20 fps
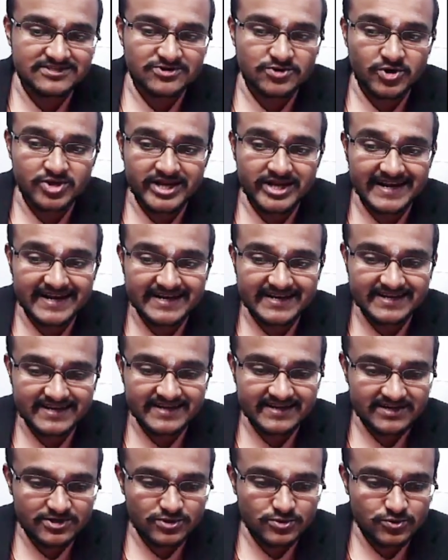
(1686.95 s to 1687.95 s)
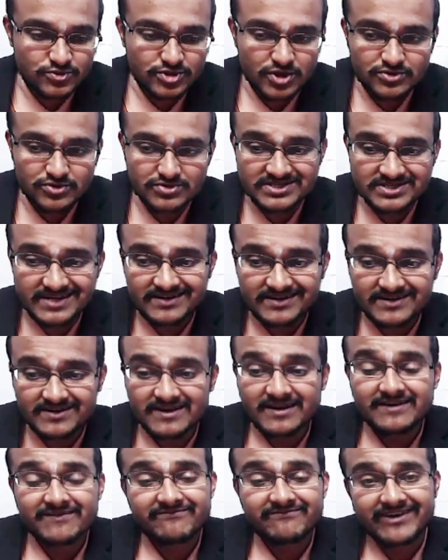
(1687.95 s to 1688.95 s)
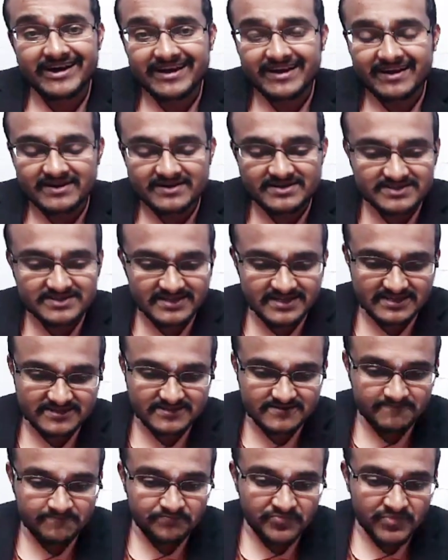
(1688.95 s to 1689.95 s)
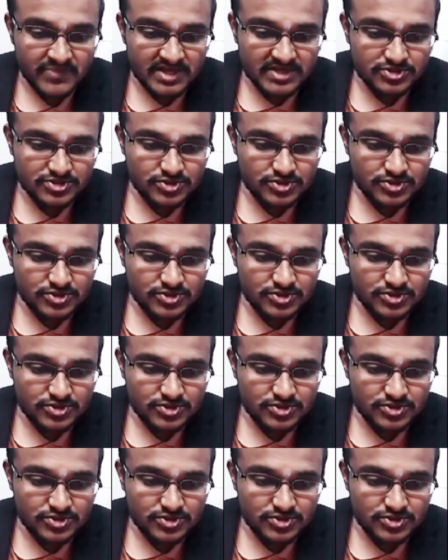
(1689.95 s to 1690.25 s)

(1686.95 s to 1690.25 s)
and he has got 80 in 2005 and 6.